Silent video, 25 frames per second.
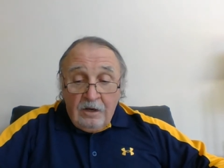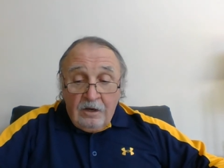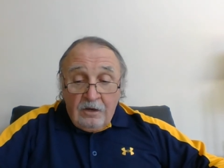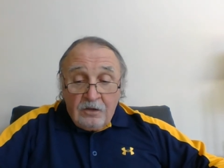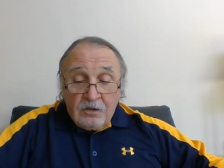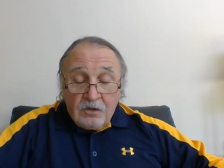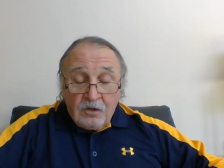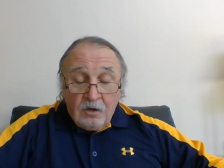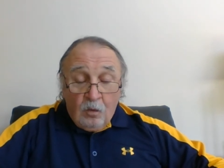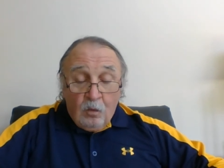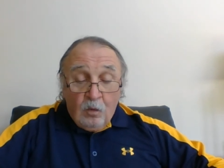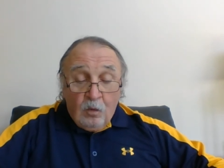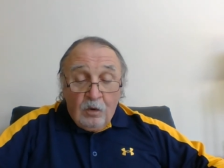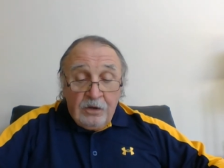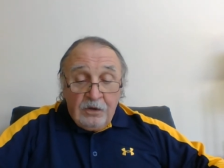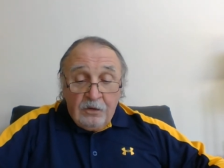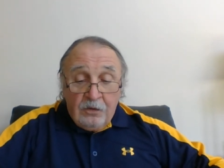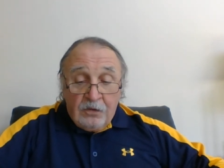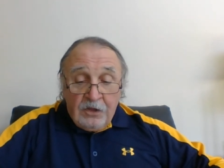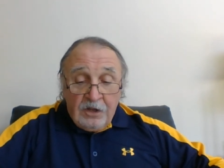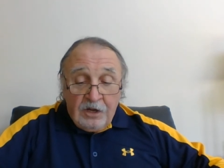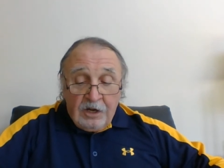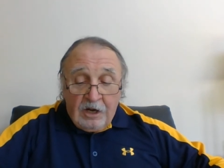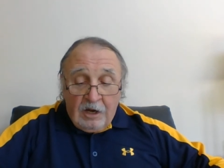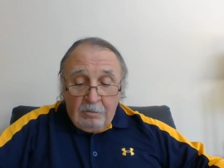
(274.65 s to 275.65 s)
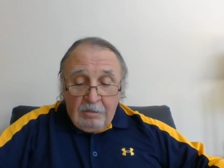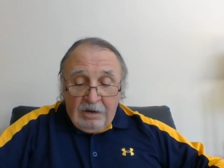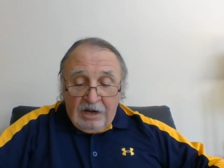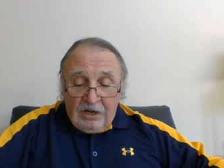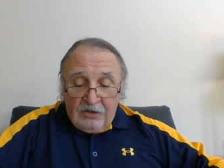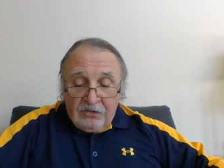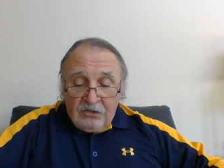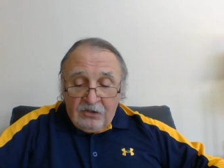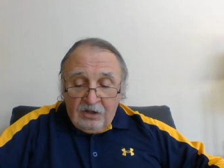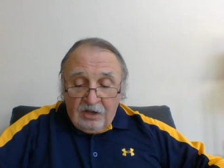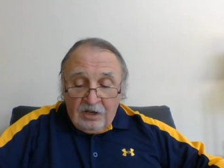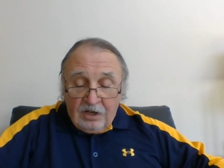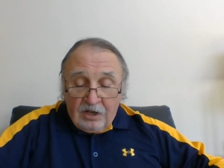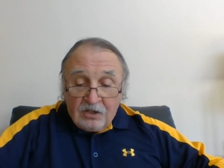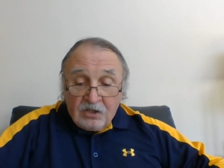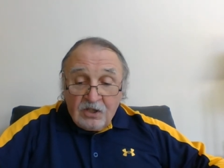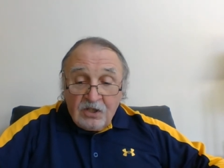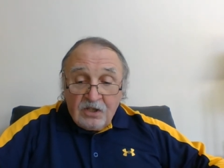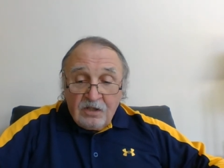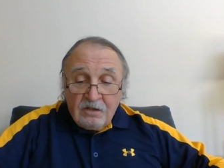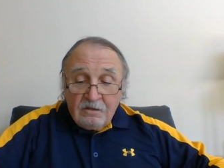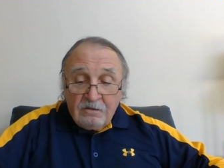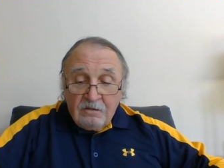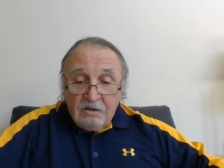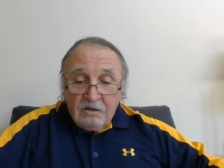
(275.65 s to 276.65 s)
So when you think about
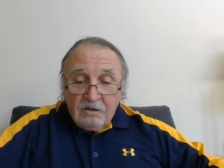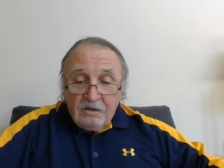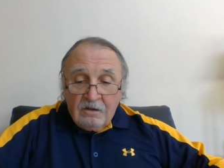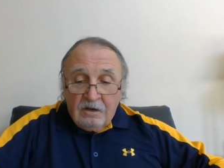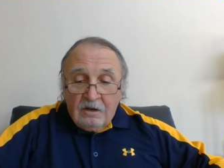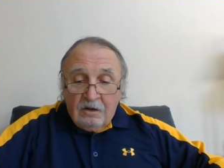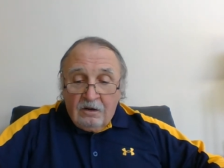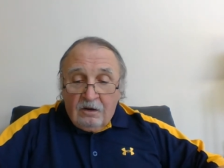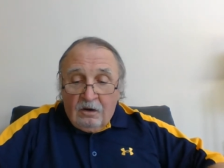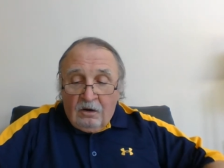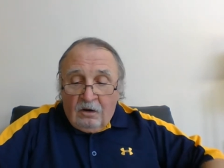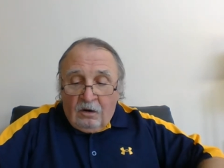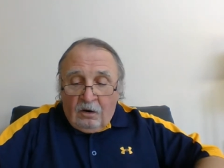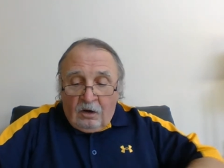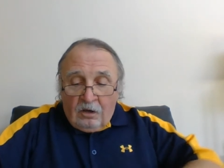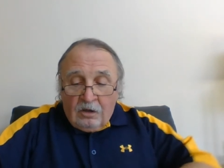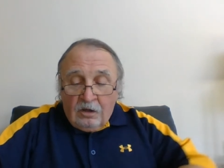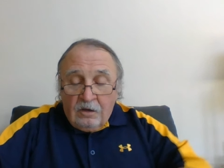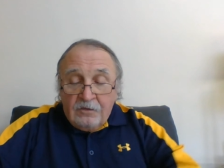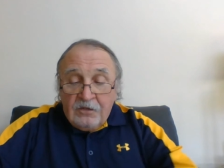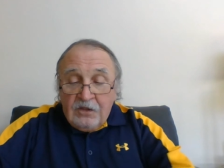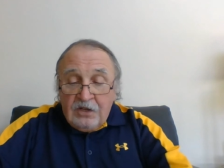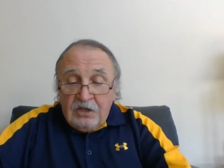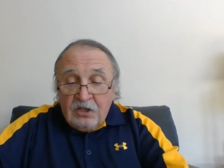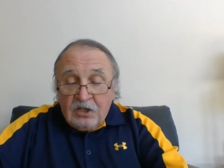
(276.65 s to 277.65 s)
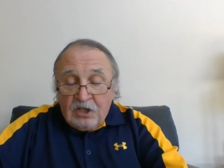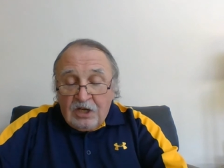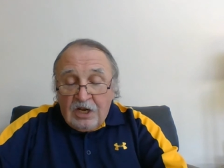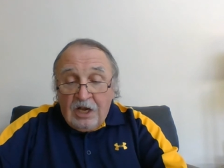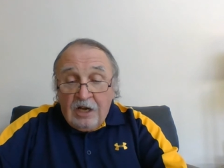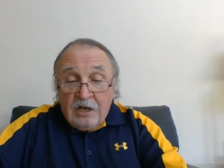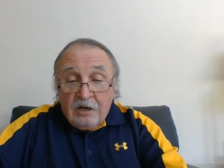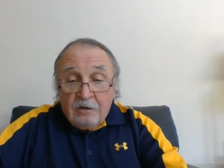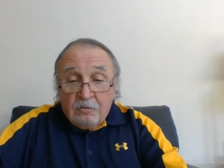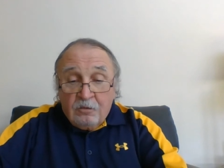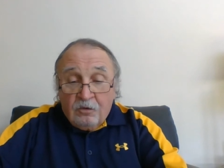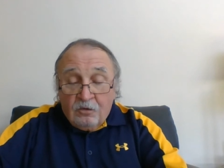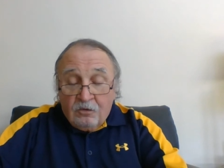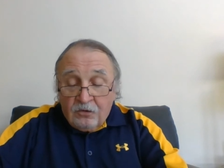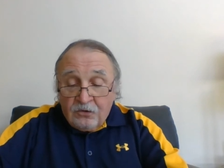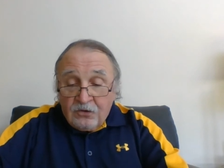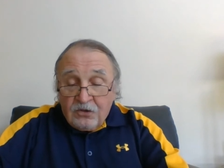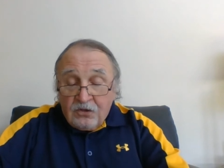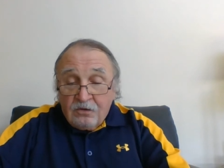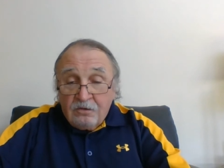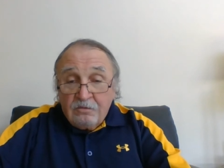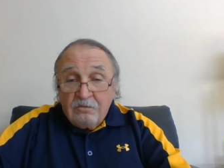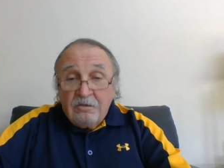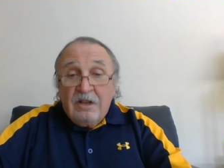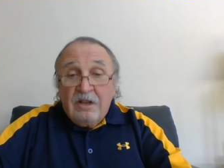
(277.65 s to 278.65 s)
this, all of these animals,